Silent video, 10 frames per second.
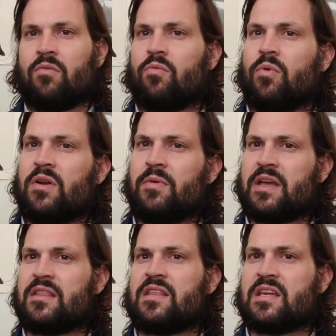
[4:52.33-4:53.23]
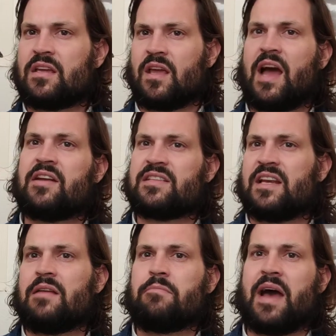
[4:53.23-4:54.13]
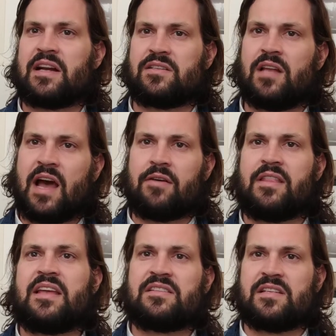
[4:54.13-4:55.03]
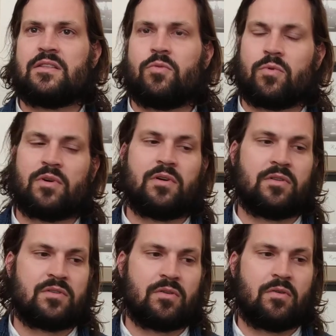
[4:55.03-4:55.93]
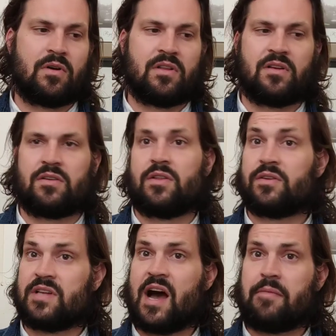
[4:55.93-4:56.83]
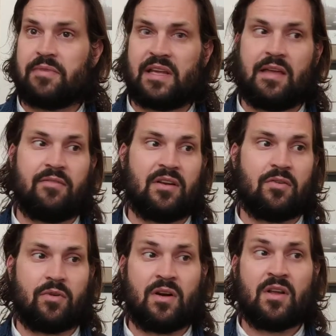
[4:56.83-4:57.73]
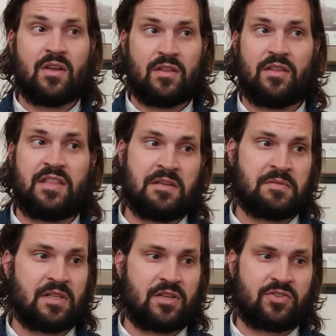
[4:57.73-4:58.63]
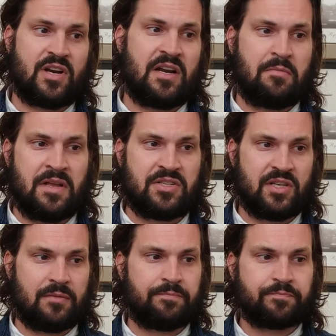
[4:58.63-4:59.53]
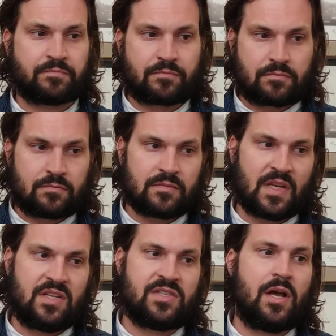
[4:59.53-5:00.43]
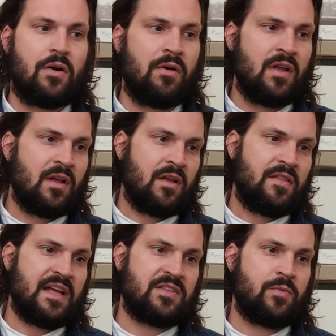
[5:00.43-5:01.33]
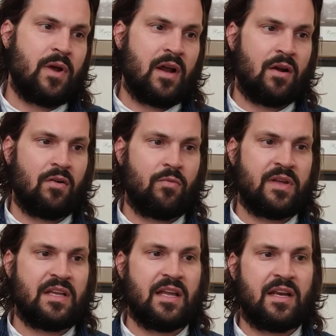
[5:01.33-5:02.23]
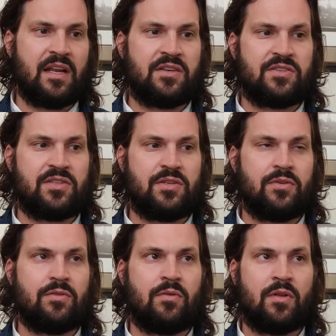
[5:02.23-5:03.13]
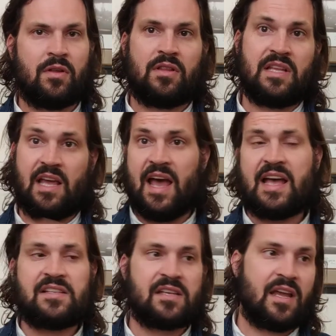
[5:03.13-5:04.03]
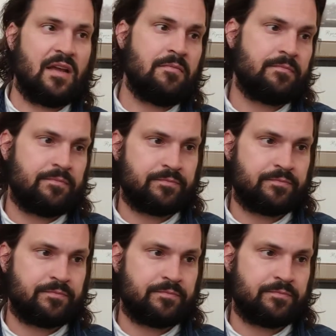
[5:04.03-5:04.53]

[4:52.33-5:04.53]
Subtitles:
What do I think? How does that impact how they see the world or their topic even or the themes that they're trying to mention? So that's where we get into the essay.